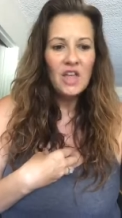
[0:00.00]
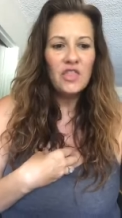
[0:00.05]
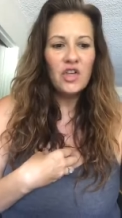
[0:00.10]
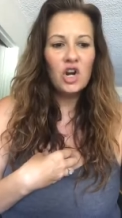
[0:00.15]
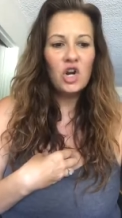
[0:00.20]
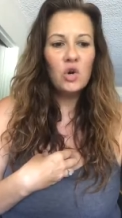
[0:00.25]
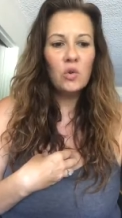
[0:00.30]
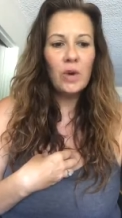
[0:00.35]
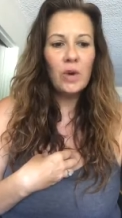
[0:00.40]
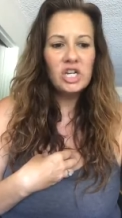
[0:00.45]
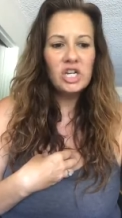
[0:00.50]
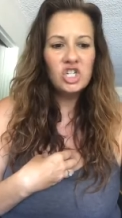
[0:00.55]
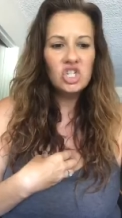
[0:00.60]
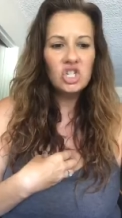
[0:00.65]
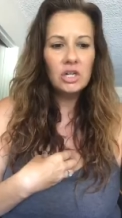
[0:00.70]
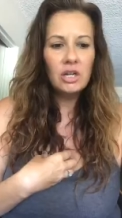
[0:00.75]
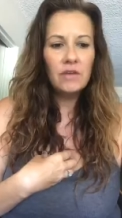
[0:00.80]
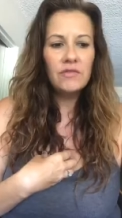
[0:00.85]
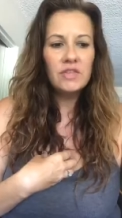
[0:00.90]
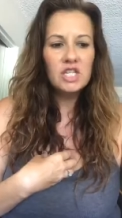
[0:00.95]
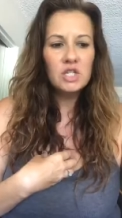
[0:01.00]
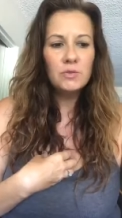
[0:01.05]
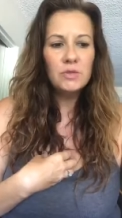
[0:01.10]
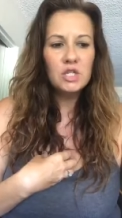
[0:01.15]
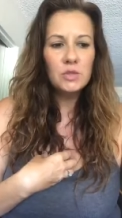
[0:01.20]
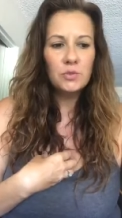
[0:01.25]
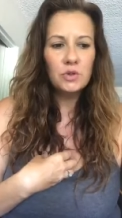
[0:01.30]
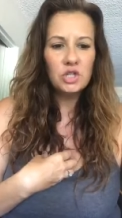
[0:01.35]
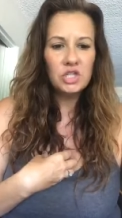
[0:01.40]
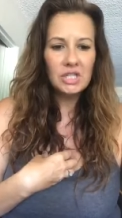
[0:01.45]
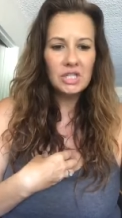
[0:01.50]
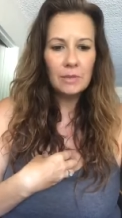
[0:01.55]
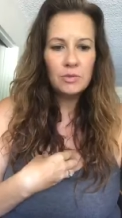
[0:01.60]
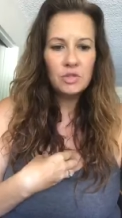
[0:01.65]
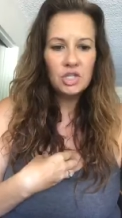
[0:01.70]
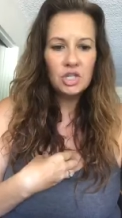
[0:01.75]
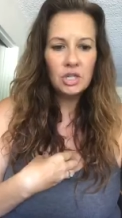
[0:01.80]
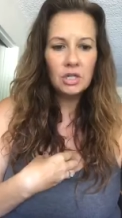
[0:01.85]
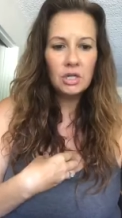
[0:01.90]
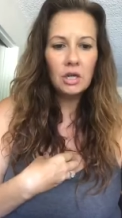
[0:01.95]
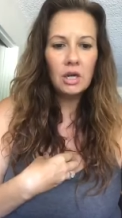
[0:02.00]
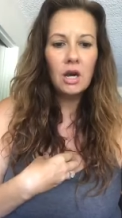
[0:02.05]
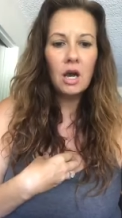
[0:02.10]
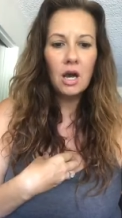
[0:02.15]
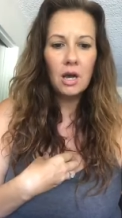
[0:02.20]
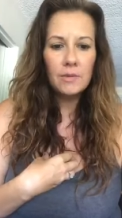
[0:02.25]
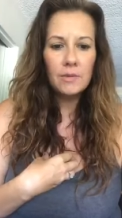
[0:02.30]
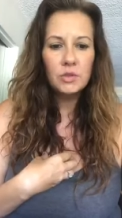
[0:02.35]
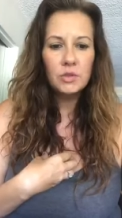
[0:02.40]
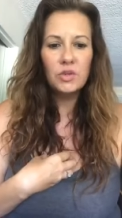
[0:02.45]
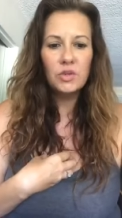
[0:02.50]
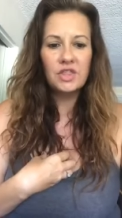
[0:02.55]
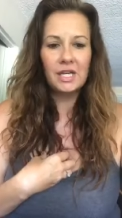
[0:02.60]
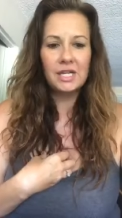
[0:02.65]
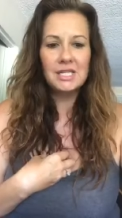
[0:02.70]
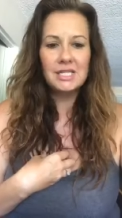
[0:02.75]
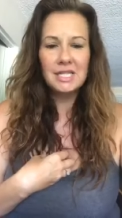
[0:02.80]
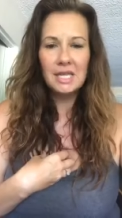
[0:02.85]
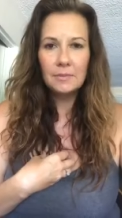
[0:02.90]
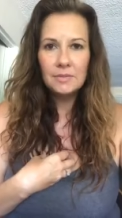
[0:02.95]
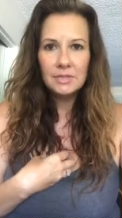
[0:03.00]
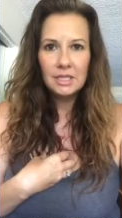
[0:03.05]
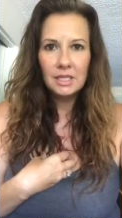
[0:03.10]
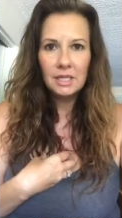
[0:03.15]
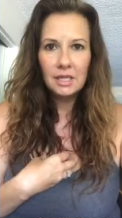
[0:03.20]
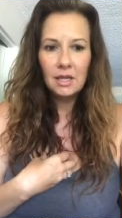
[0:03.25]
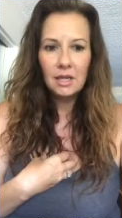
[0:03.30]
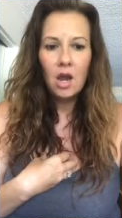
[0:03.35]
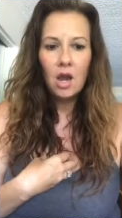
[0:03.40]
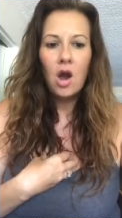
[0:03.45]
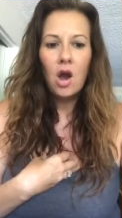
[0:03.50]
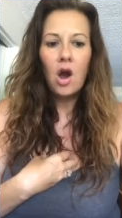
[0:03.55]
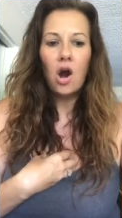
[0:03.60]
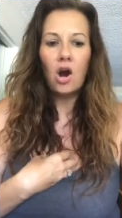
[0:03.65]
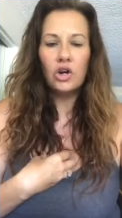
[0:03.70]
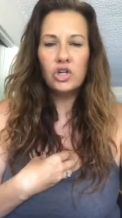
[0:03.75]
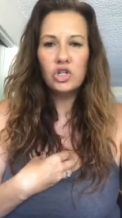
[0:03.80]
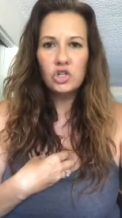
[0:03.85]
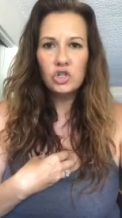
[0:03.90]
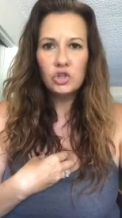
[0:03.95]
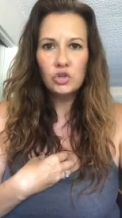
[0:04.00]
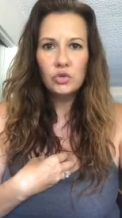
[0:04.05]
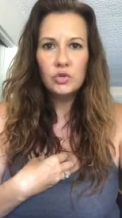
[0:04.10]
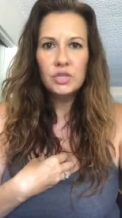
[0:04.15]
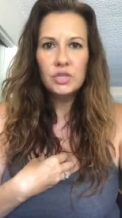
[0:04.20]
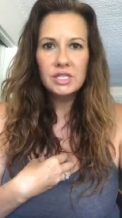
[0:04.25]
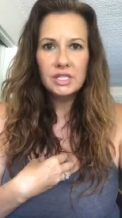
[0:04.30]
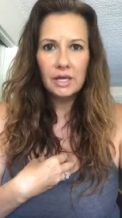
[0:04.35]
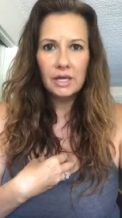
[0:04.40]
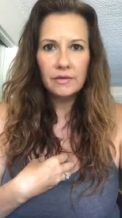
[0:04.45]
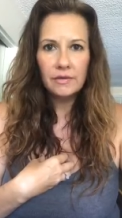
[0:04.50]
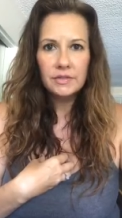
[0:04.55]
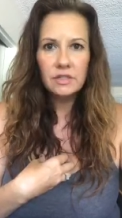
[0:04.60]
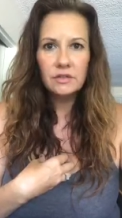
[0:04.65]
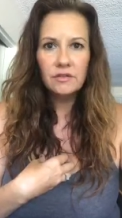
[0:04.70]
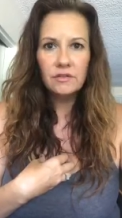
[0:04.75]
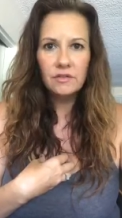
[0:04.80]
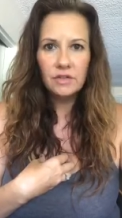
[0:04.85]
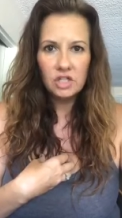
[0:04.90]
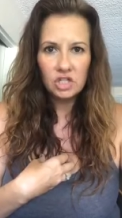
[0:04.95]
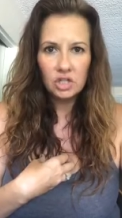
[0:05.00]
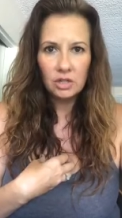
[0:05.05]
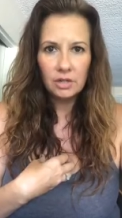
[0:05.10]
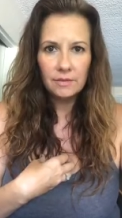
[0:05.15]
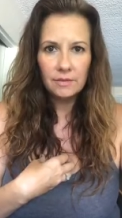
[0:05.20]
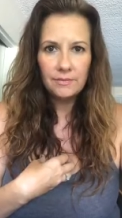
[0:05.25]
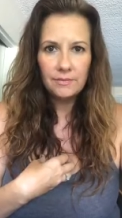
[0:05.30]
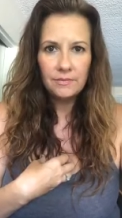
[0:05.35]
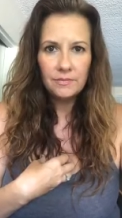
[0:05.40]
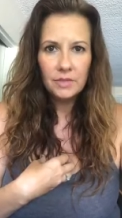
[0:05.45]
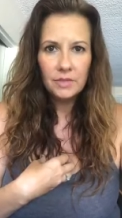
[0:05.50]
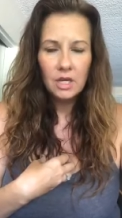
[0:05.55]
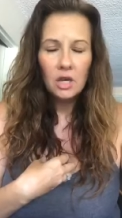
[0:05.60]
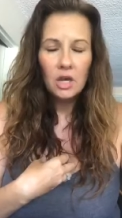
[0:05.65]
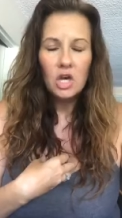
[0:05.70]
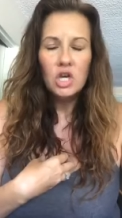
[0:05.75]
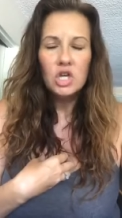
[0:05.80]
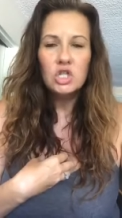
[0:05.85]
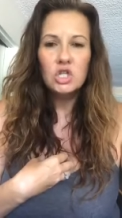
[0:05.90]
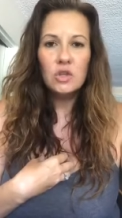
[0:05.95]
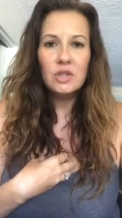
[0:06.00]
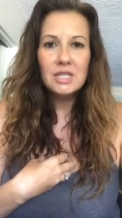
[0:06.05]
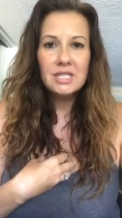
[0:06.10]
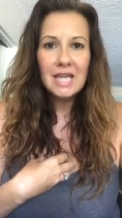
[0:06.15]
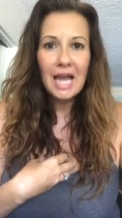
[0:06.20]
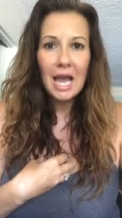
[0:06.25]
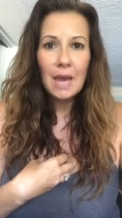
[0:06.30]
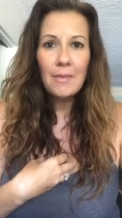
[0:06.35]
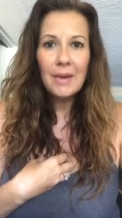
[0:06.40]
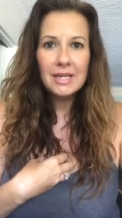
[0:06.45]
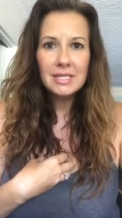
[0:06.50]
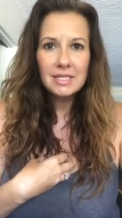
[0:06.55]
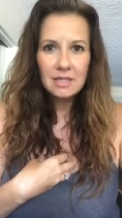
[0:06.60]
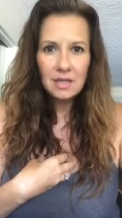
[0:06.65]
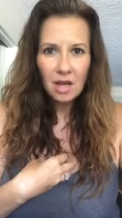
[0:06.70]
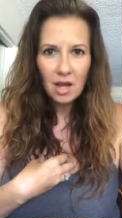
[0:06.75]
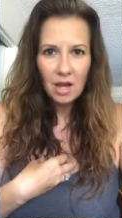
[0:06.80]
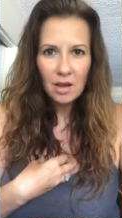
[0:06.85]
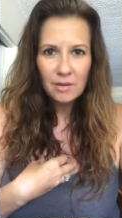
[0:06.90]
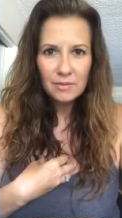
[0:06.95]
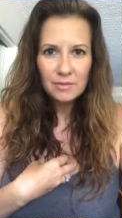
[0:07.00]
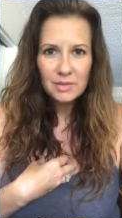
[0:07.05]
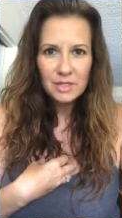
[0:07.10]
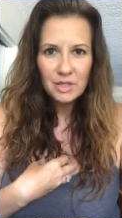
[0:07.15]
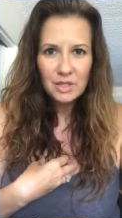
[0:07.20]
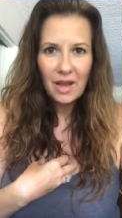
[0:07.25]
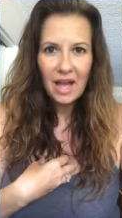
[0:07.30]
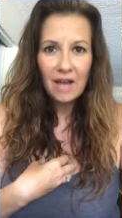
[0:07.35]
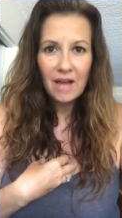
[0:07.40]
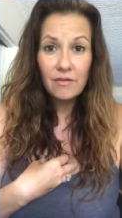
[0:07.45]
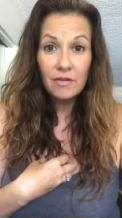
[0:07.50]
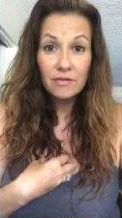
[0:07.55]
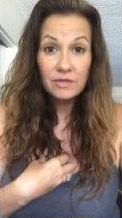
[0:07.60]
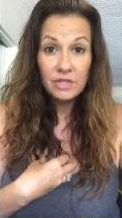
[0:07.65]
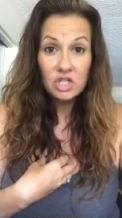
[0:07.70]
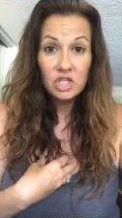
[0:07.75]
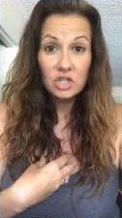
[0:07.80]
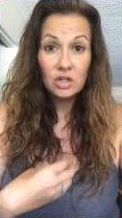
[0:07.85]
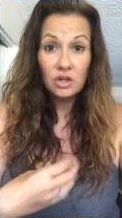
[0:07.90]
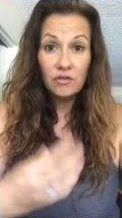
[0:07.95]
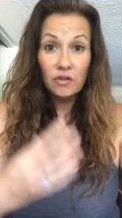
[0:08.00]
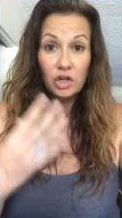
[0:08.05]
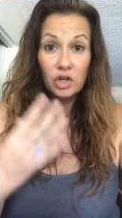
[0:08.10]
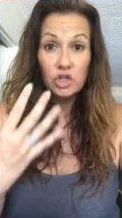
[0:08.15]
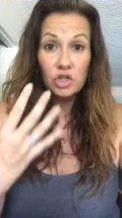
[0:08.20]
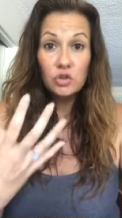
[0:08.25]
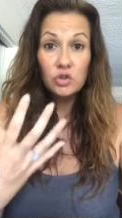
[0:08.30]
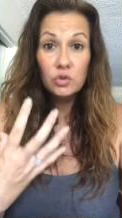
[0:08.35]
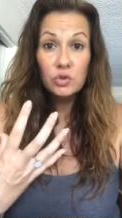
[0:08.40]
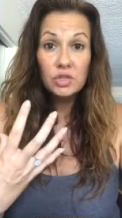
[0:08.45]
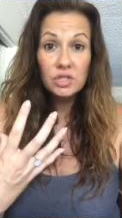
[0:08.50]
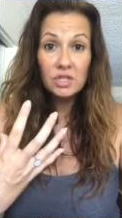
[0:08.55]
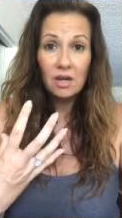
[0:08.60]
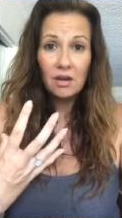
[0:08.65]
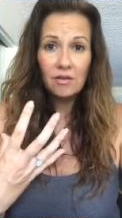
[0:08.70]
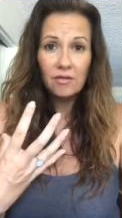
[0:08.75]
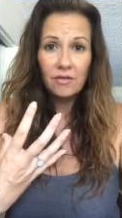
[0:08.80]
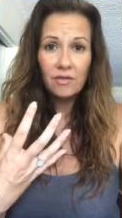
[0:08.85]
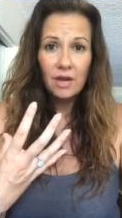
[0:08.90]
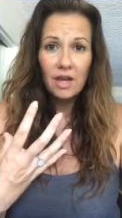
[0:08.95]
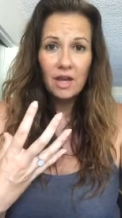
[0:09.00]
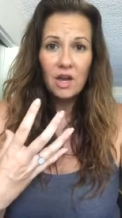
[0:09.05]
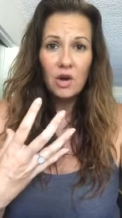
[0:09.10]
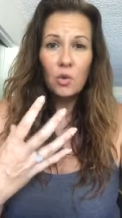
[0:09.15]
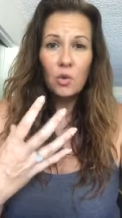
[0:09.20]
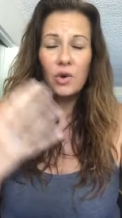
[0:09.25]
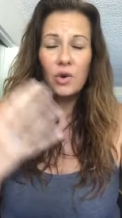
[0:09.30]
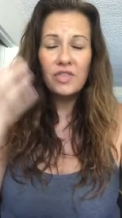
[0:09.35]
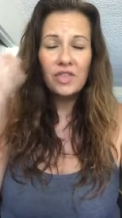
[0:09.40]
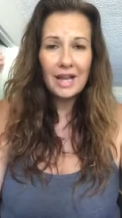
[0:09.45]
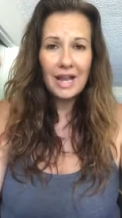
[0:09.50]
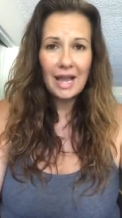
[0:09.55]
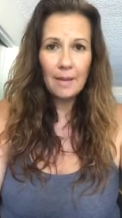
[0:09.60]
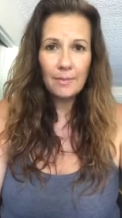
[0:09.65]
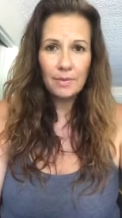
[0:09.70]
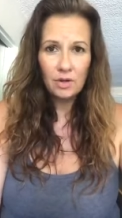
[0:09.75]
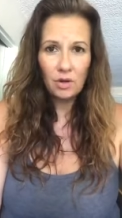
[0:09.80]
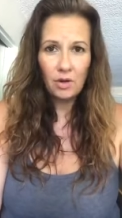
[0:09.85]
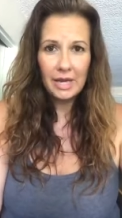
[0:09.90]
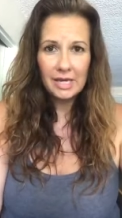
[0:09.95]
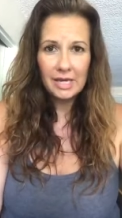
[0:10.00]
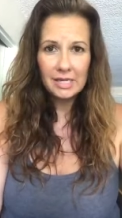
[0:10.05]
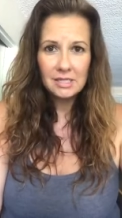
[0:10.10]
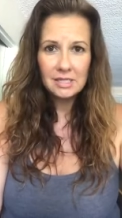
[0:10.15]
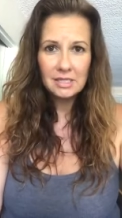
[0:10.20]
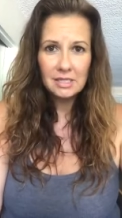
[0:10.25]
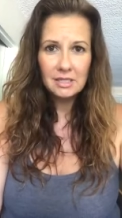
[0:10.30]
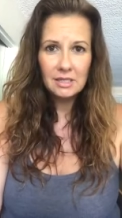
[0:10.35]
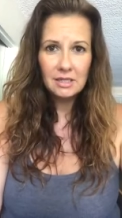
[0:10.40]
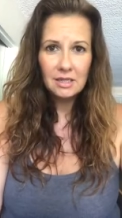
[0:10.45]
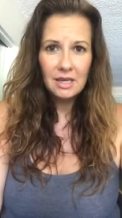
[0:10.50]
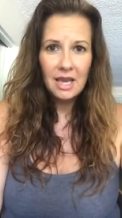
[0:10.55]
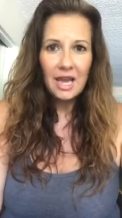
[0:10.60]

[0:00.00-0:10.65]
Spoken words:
The correction of this misperception comes with accepting our true self's vision. So the time has come to have a vision of our true self with a capital S,